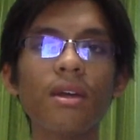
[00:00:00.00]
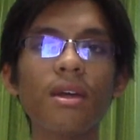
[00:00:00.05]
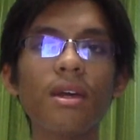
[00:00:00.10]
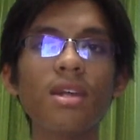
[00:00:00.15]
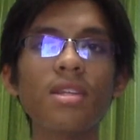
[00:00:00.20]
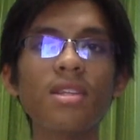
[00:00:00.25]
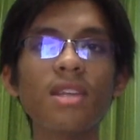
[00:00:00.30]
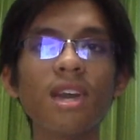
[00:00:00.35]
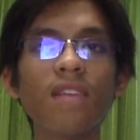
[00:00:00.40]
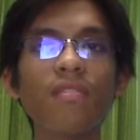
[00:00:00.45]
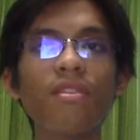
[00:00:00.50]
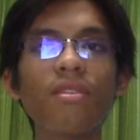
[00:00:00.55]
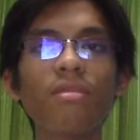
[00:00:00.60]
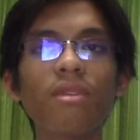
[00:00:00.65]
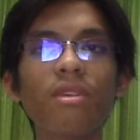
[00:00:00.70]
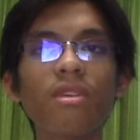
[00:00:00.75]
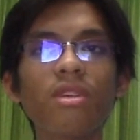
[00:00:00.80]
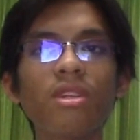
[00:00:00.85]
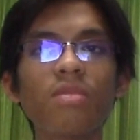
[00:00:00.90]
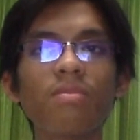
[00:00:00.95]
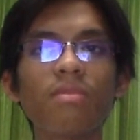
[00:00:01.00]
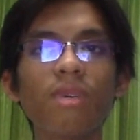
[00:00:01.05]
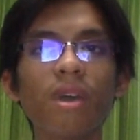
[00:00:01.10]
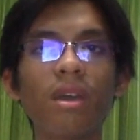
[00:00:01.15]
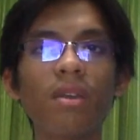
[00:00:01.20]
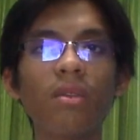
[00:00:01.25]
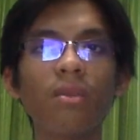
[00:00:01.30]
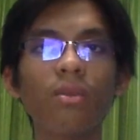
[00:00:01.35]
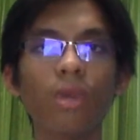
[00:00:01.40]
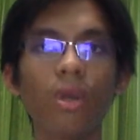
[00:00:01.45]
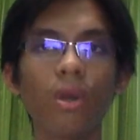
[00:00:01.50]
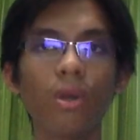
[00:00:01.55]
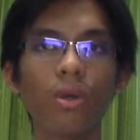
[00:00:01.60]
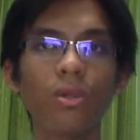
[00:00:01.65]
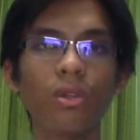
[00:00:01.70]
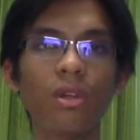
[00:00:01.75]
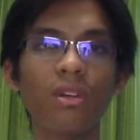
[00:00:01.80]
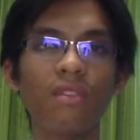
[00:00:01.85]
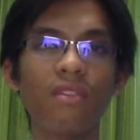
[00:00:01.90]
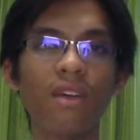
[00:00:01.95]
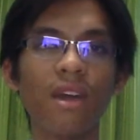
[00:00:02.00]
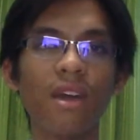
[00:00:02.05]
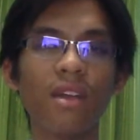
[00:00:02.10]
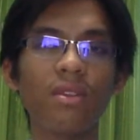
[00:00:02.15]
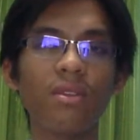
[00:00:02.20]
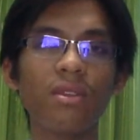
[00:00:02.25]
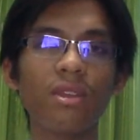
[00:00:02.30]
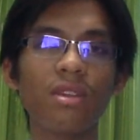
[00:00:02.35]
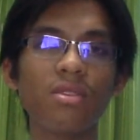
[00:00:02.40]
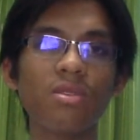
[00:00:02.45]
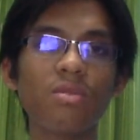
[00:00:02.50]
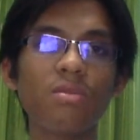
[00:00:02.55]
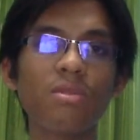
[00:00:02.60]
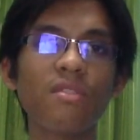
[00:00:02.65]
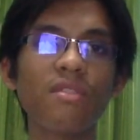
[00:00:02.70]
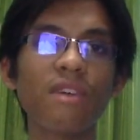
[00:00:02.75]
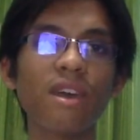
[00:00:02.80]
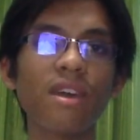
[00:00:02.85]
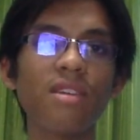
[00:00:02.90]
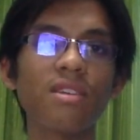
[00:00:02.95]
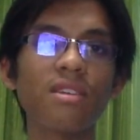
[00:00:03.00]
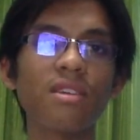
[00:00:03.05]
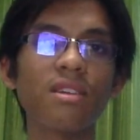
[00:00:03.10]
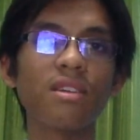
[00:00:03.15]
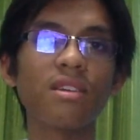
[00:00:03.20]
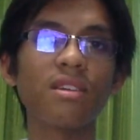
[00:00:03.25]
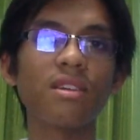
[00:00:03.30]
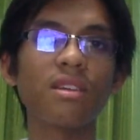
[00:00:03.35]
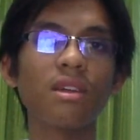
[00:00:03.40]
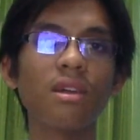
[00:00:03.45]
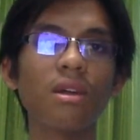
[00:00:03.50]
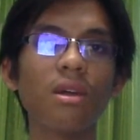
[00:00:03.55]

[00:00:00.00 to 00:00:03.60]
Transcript: Aside from the respect we owe to the supervisors,